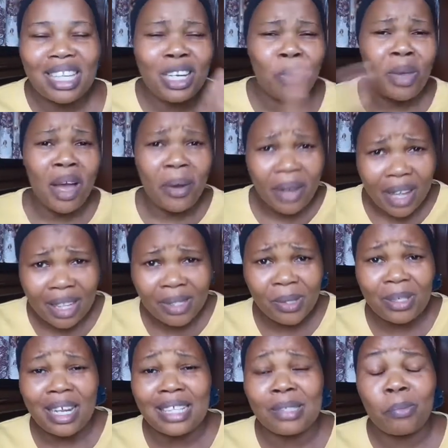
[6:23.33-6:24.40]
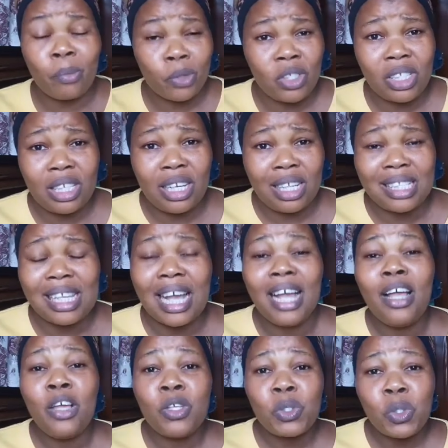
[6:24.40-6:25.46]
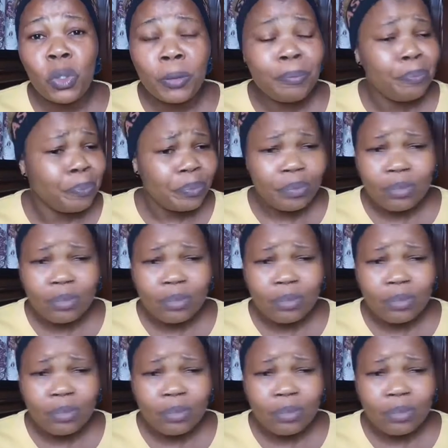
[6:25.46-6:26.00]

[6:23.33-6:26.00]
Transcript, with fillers: Anyway, I'll get to that much later. So